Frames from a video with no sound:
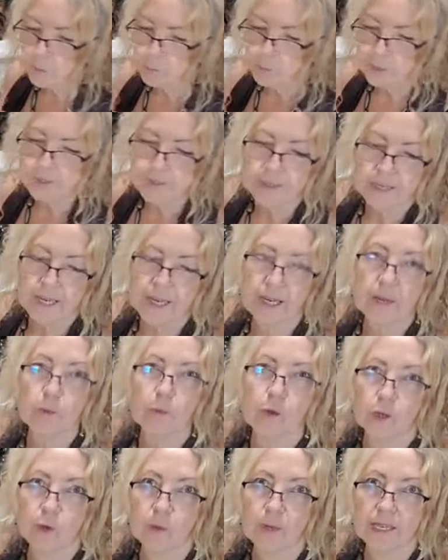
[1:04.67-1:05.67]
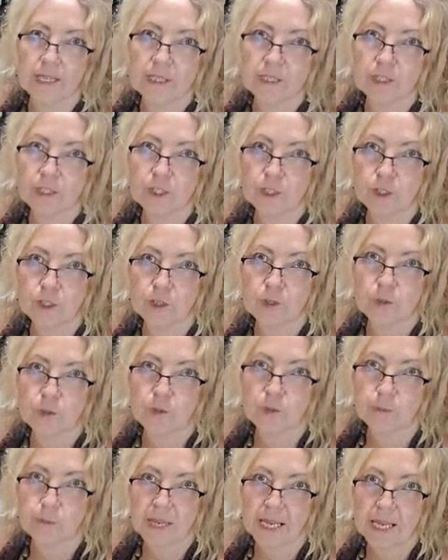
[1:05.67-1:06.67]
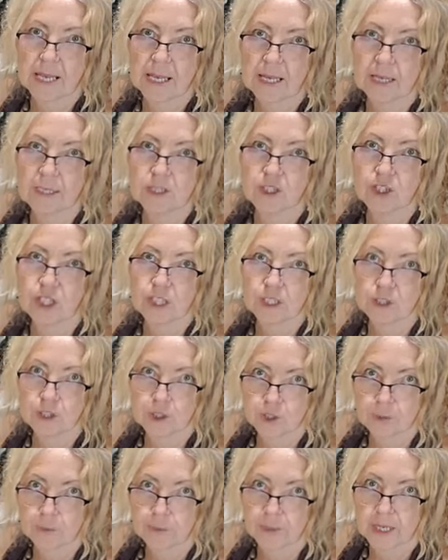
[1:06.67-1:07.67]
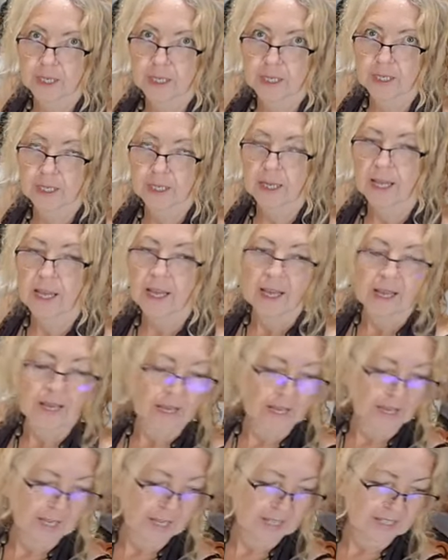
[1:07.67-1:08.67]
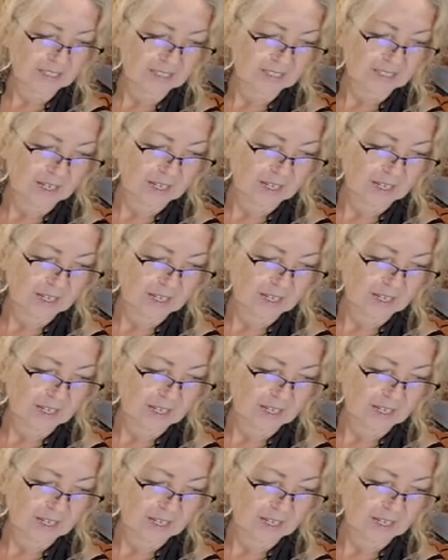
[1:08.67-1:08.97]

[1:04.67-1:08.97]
today we're going to make a ginger bug. And